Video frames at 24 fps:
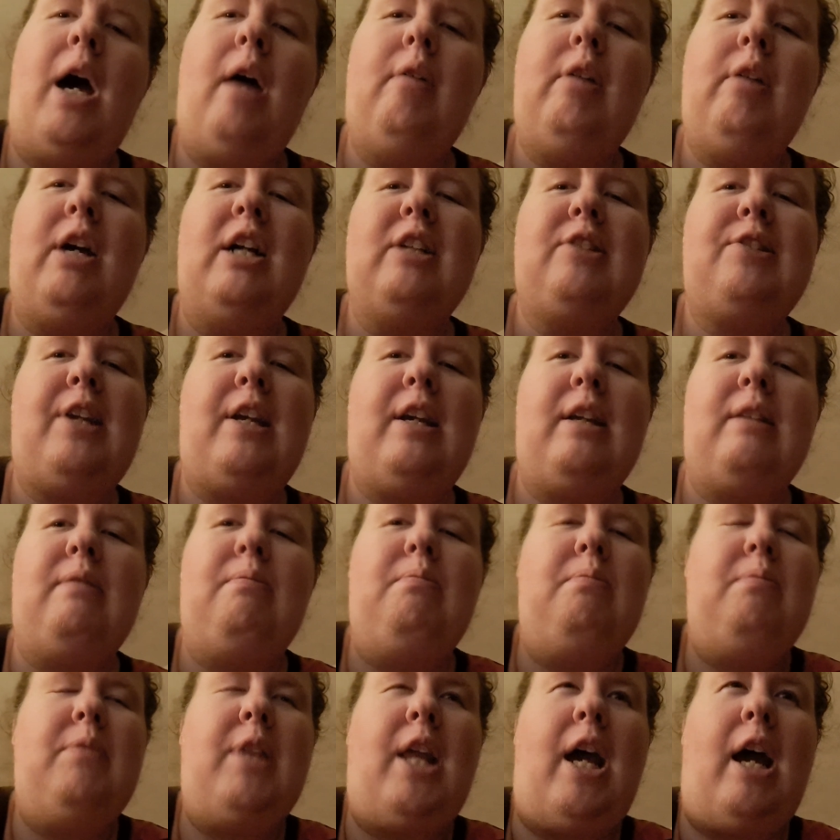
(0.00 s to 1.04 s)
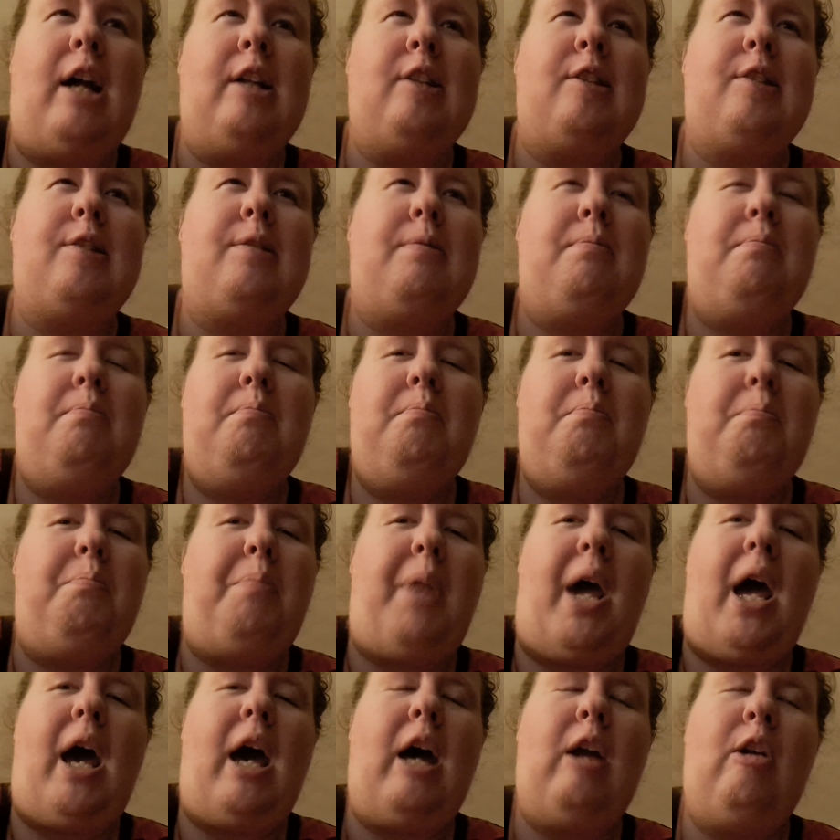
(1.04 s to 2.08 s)
I'm not saying that's
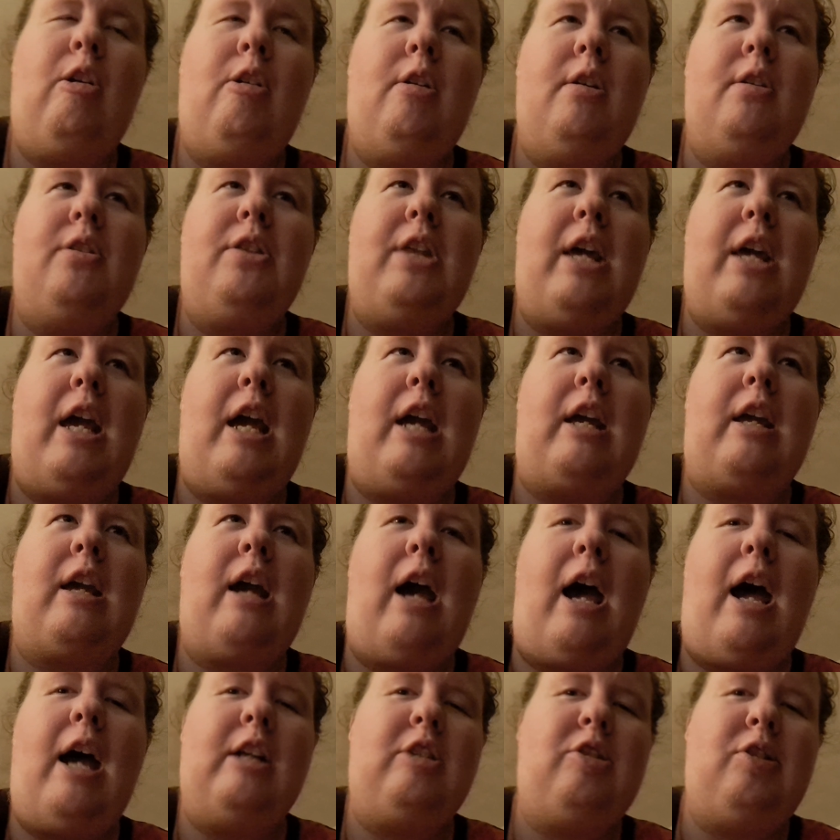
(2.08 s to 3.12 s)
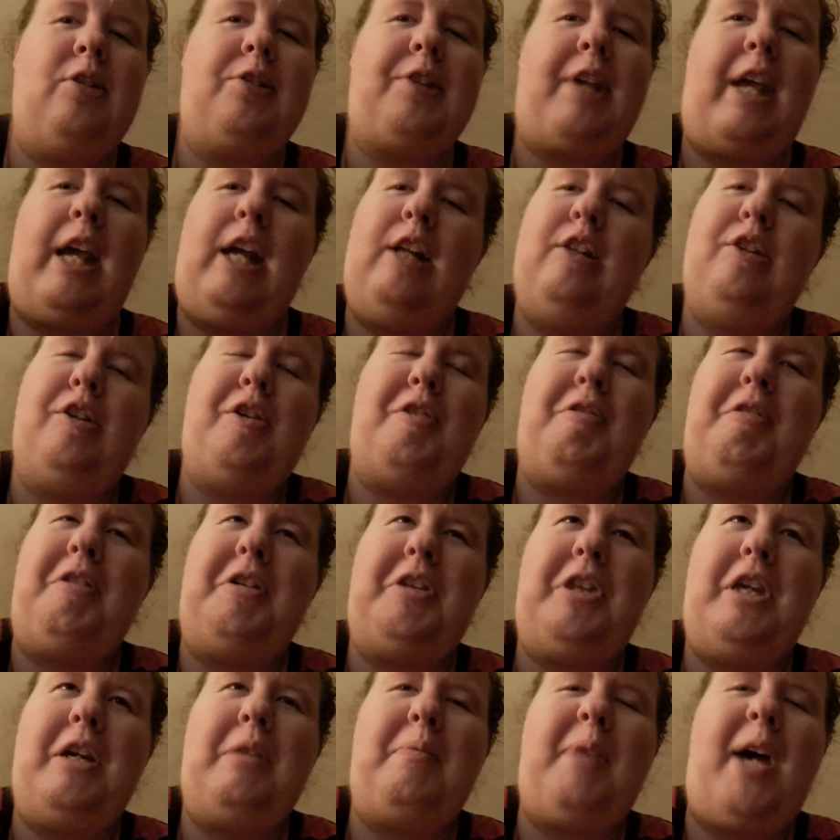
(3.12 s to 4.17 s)
bad or anything. I just can't do
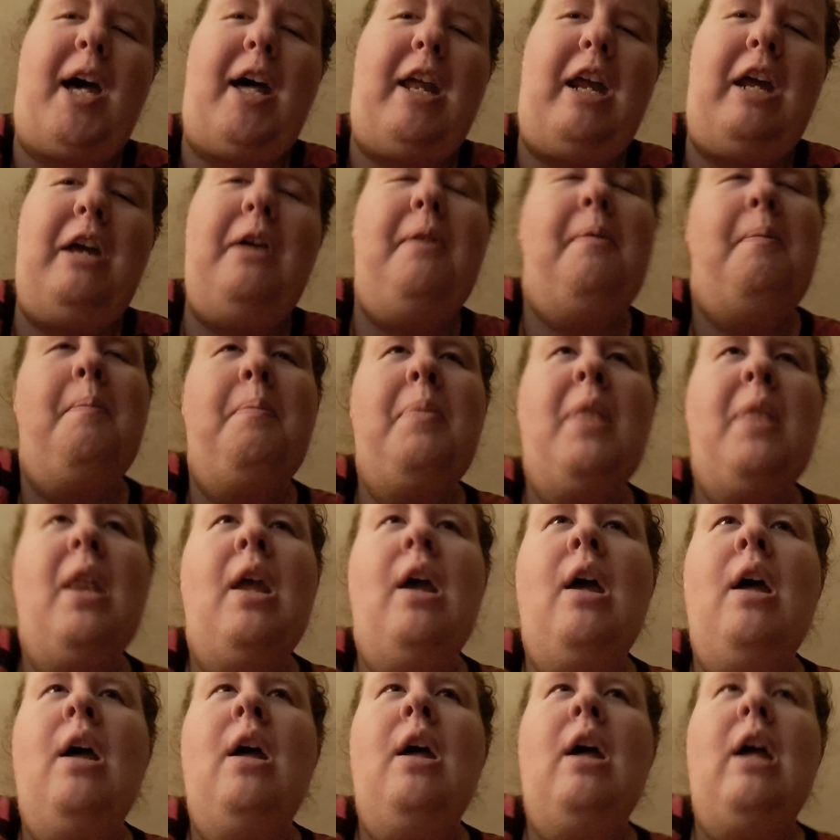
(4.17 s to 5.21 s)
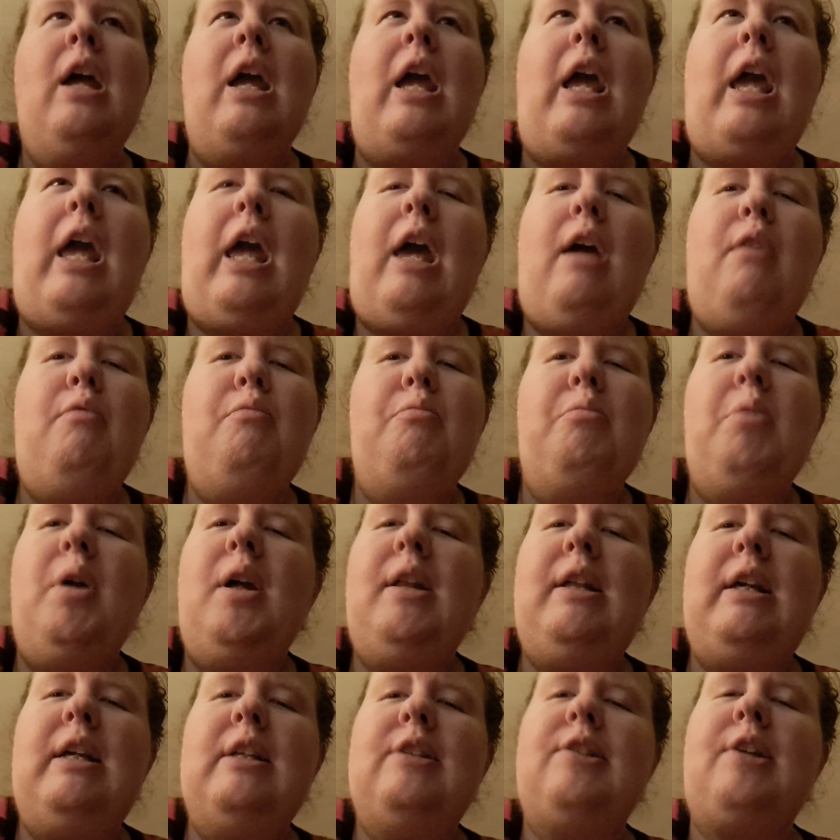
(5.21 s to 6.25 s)
anything about it. And
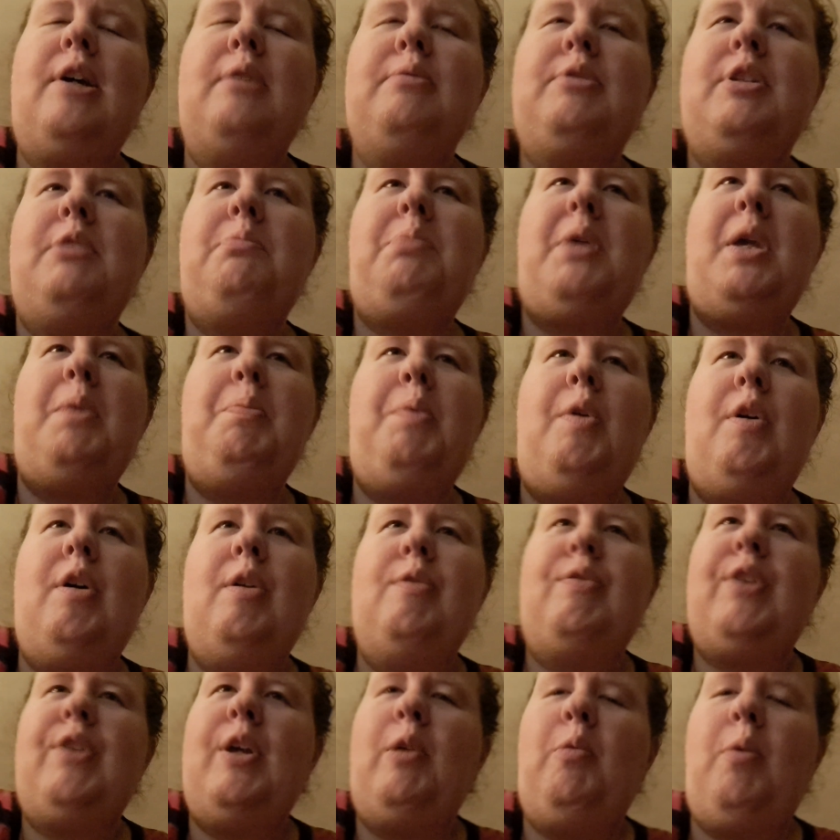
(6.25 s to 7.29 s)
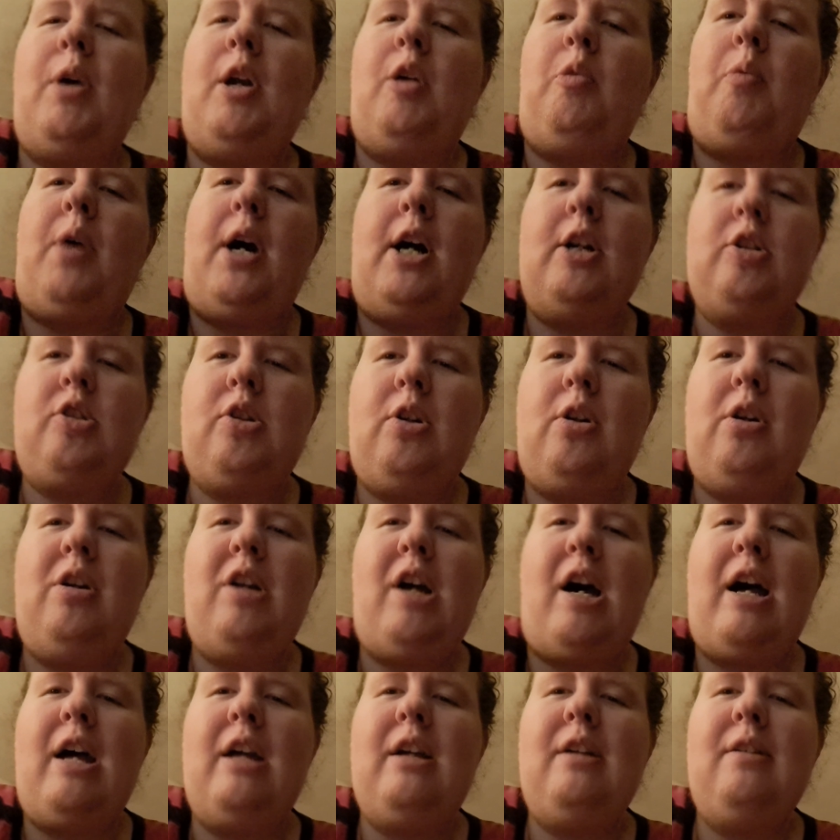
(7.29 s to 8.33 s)
really, it's up to people if they want to watch it or
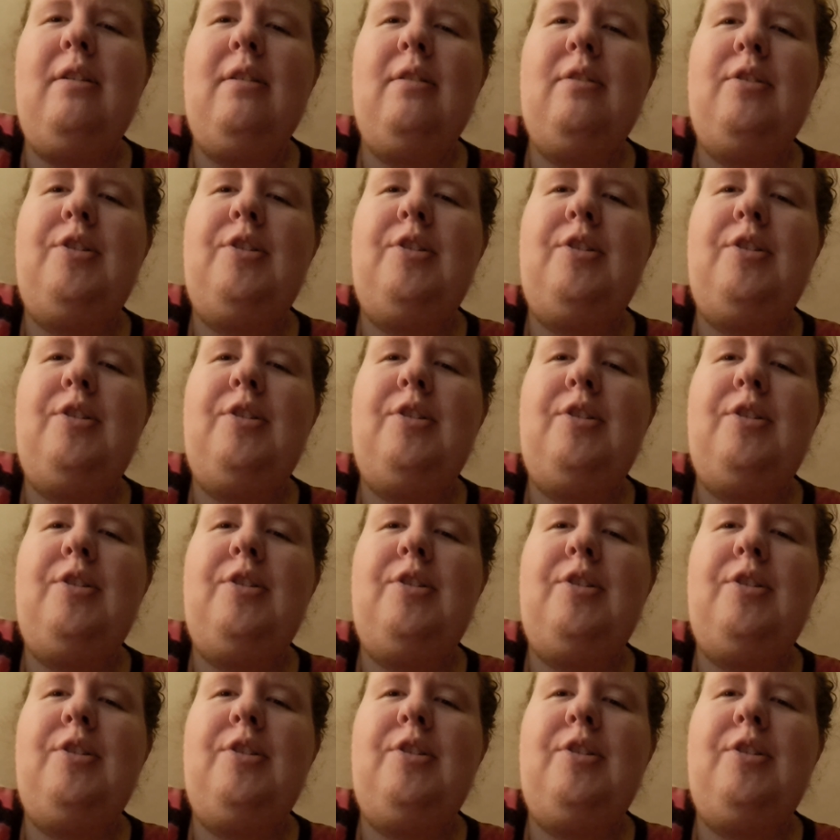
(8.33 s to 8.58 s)
not.